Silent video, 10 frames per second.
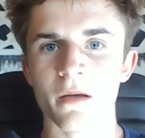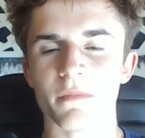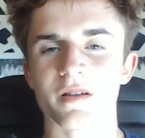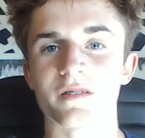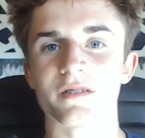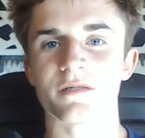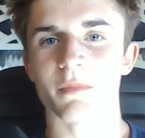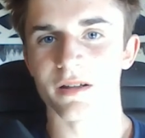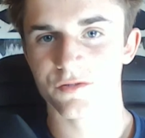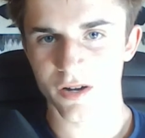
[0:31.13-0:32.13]
because it's
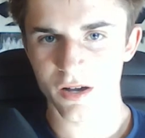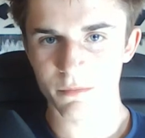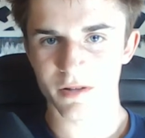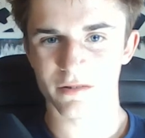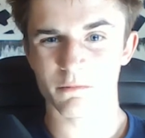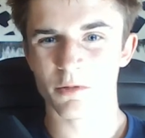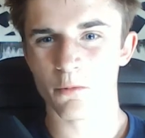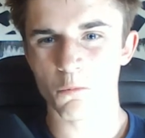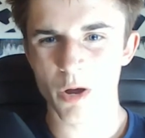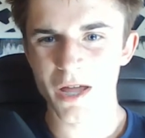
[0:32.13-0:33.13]
my job, it's the
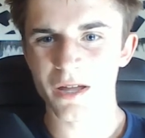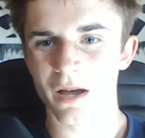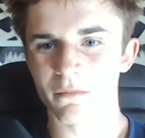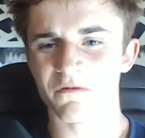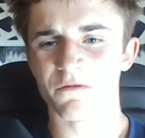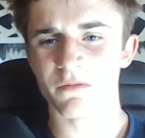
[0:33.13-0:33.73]
way I'm,